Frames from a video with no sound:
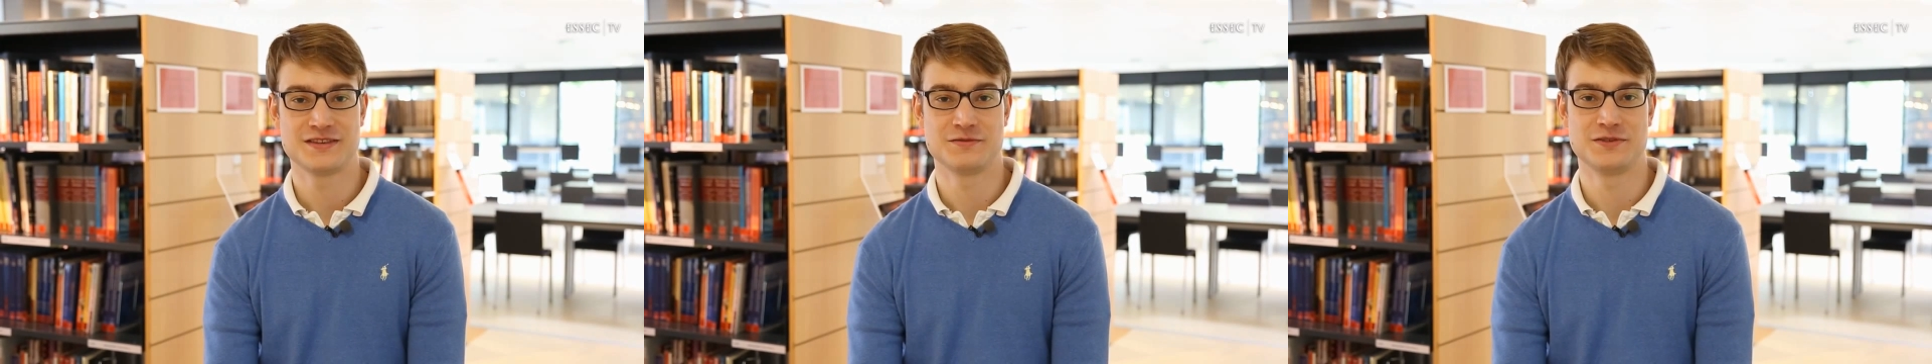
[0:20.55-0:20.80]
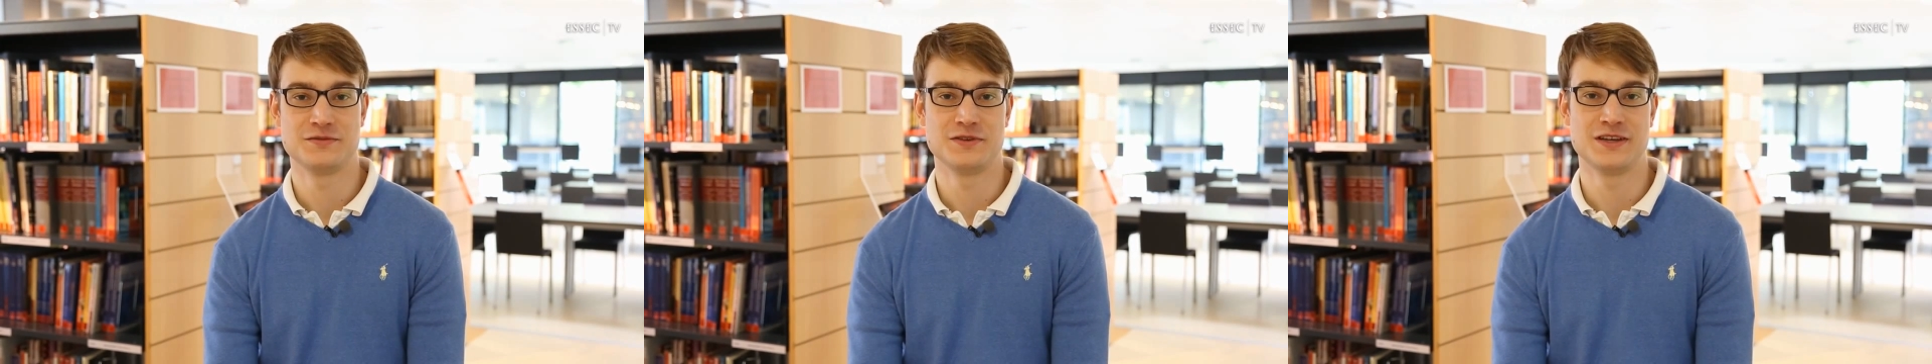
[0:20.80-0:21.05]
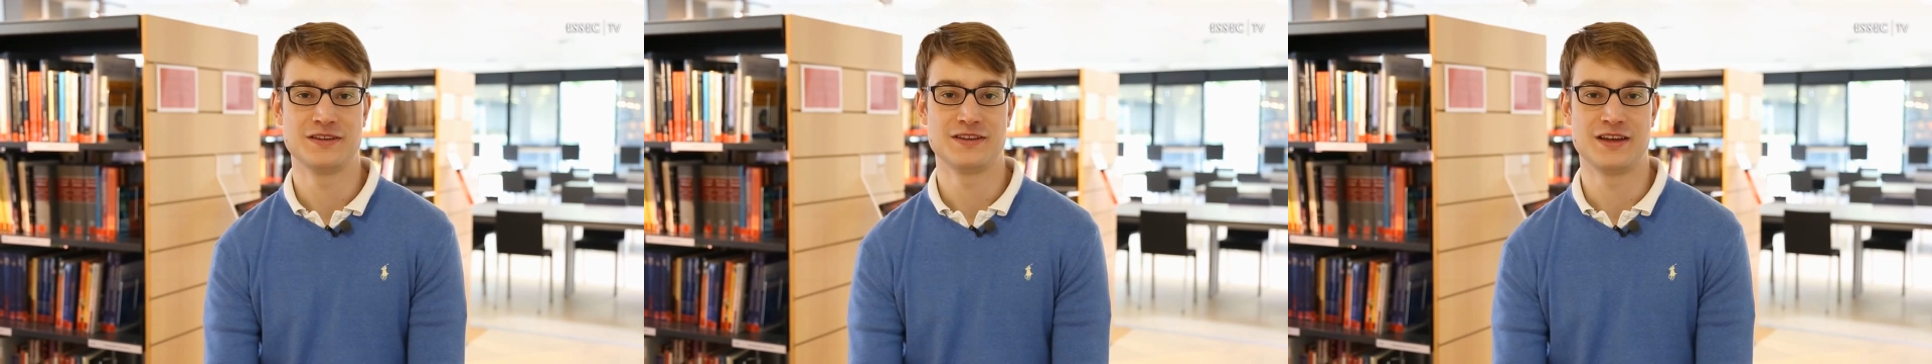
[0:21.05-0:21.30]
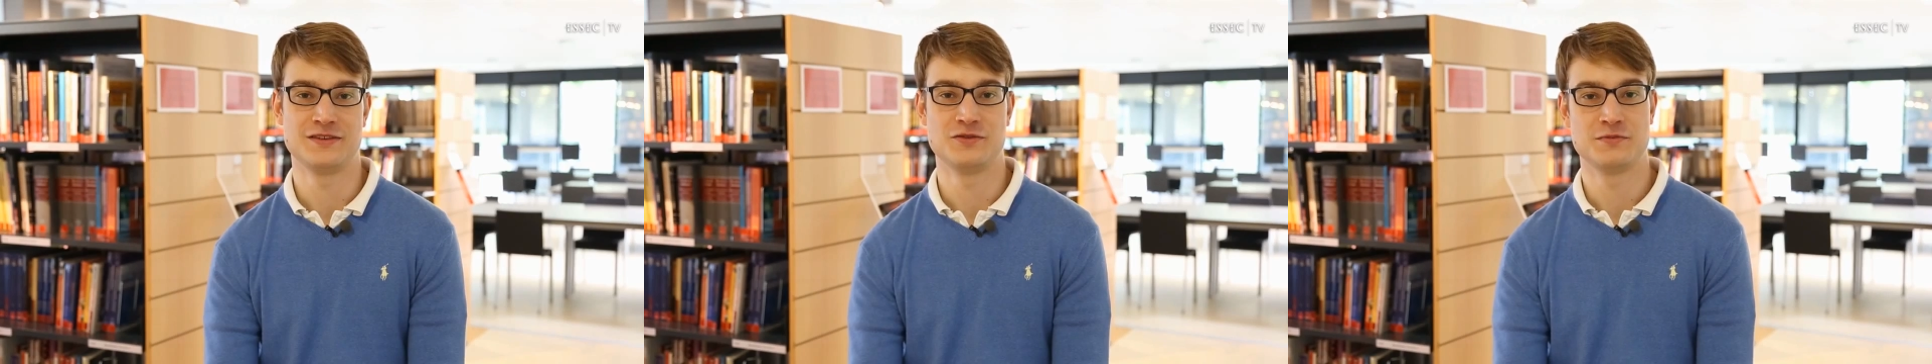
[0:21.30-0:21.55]
I was doing it
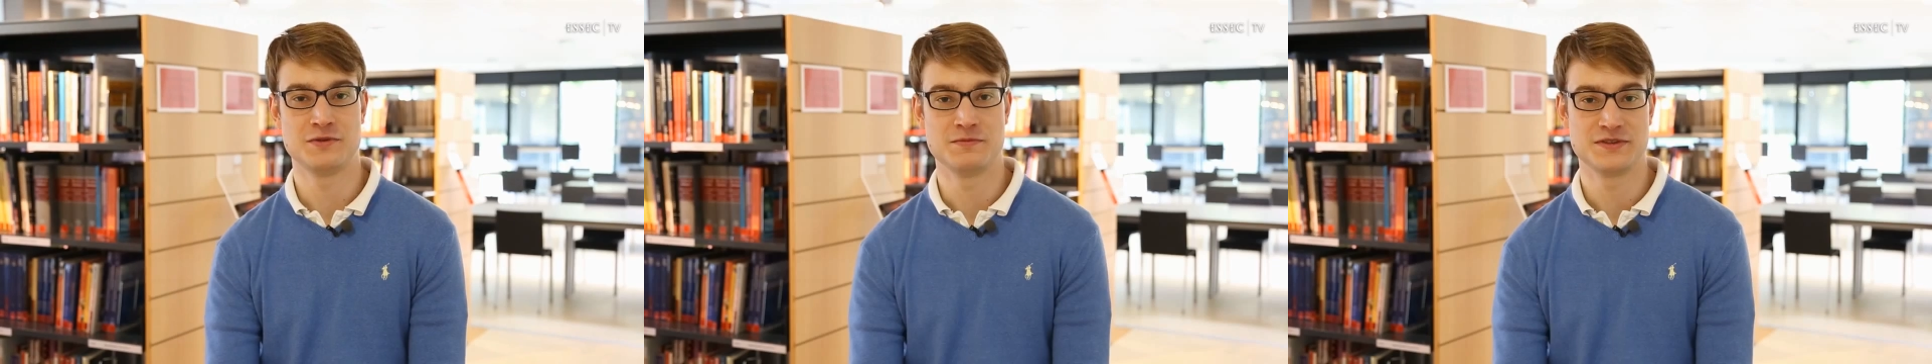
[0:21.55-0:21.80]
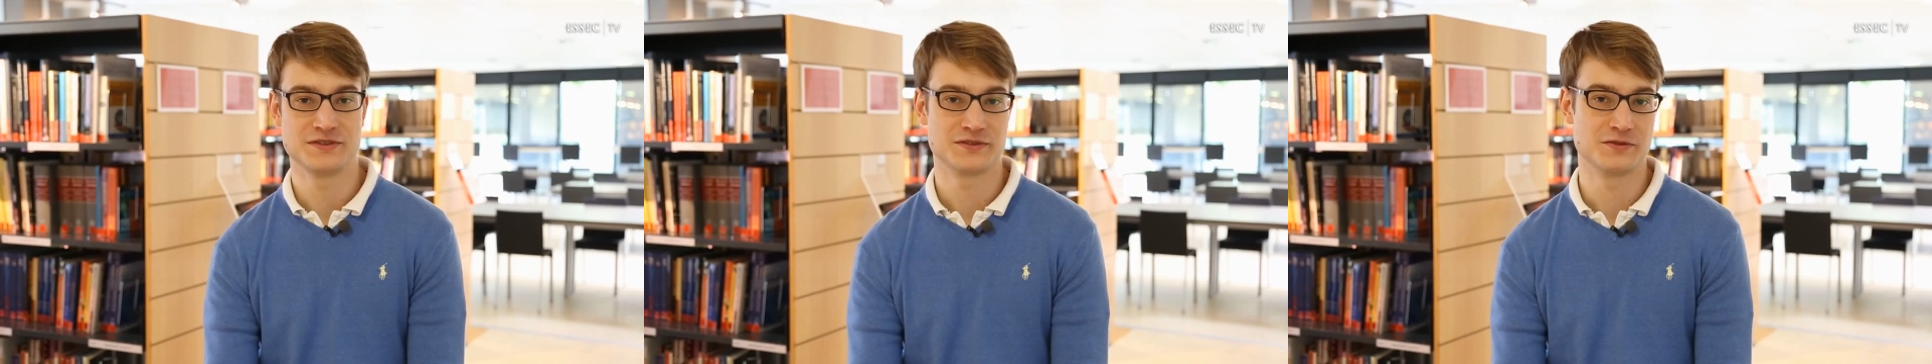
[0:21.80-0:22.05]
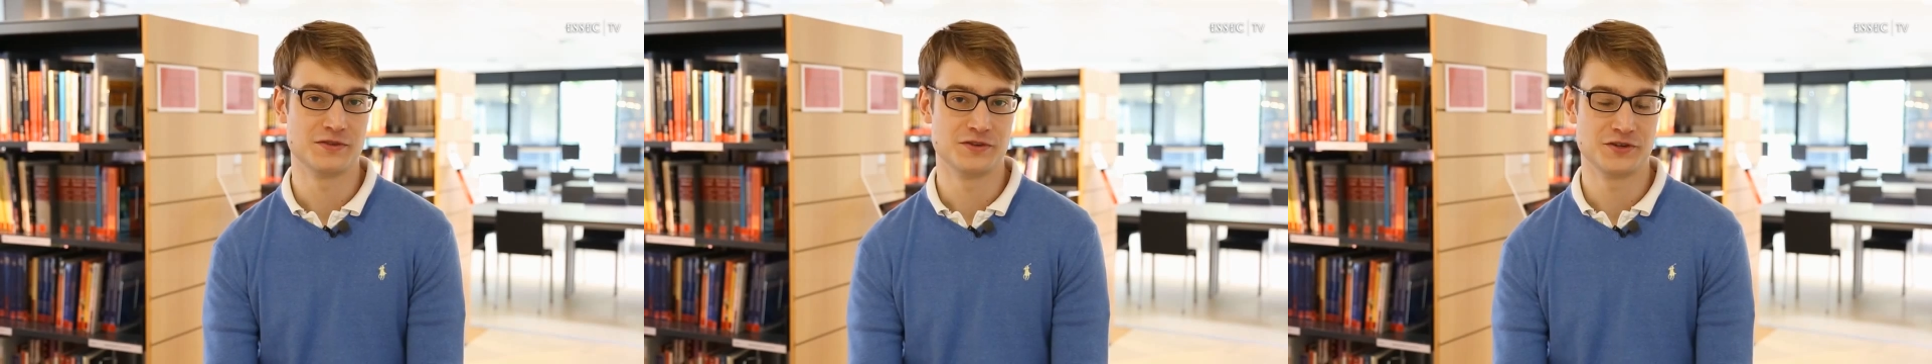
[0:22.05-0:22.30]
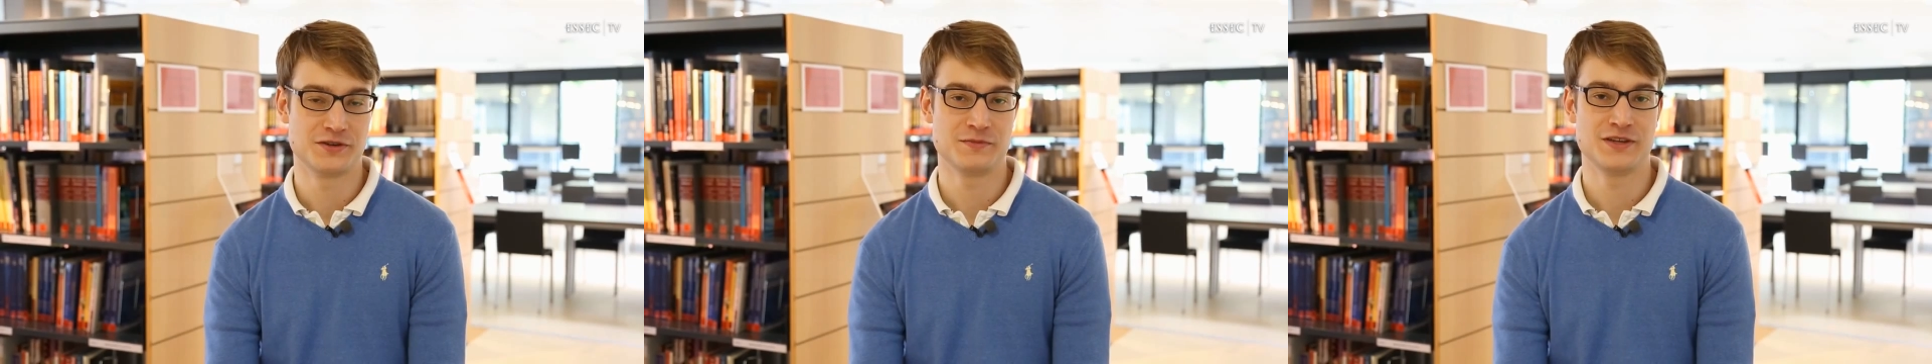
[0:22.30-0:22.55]
at European Business School in
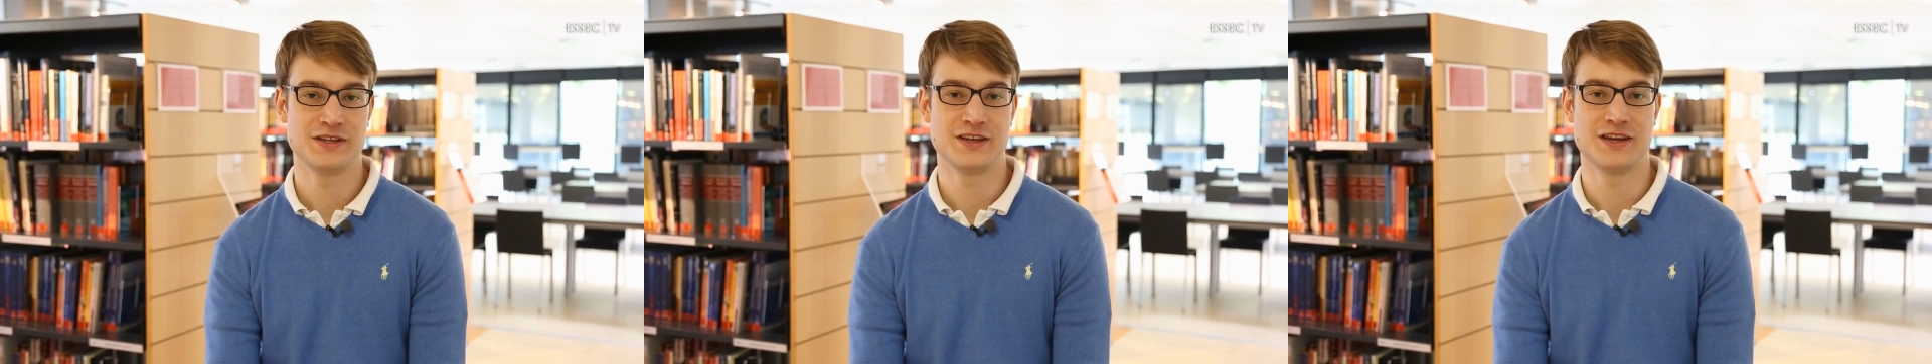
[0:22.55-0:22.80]
Germany